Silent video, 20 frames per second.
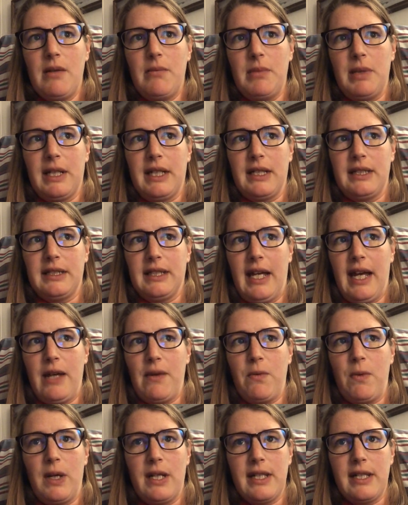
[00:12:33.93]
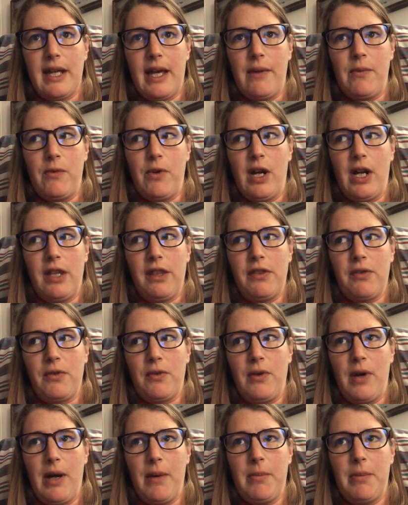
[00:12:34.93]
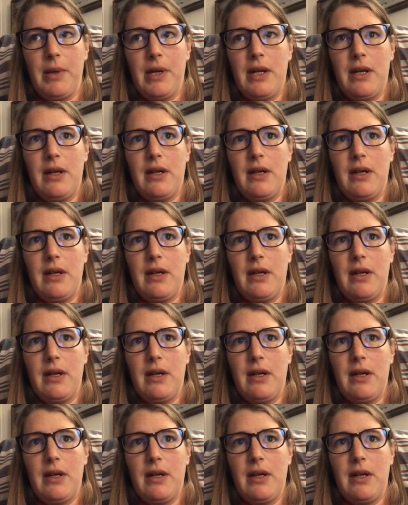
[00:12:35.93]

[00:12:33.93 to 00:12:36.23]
because I had one time where I threw up